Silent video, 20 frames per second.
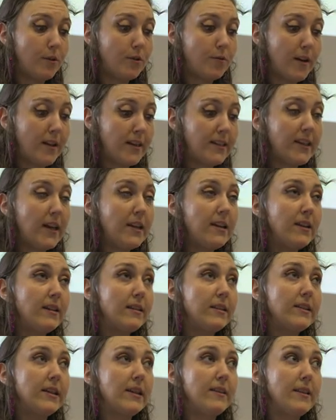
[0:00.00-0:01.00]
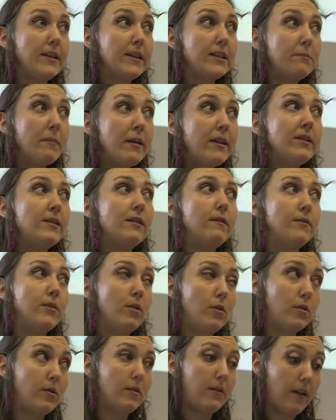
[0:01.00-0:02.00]
transcendence at the expense
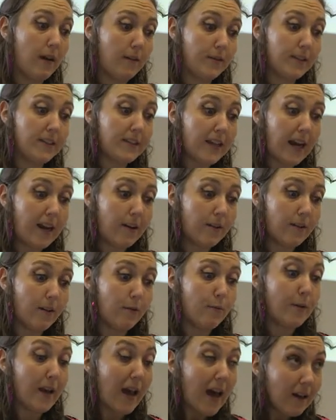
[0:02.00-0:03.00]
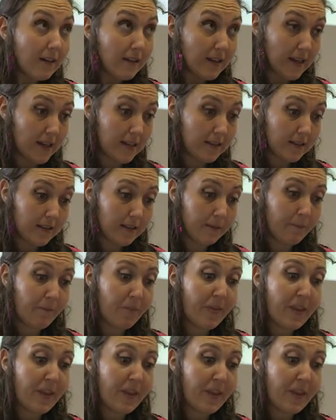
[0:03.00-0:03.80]
of societal realities,